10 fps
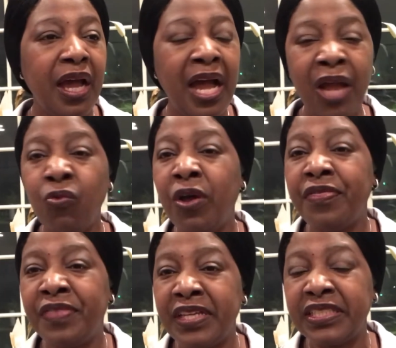I
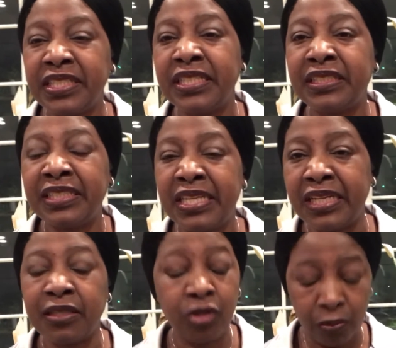want this, this,
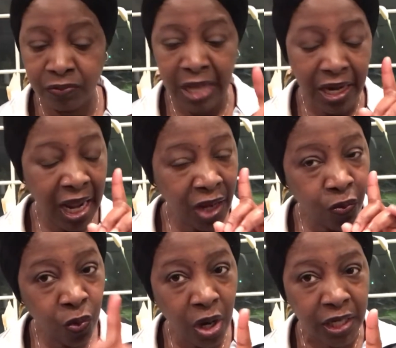this. No, not I
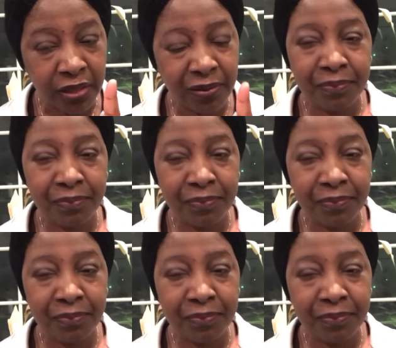want,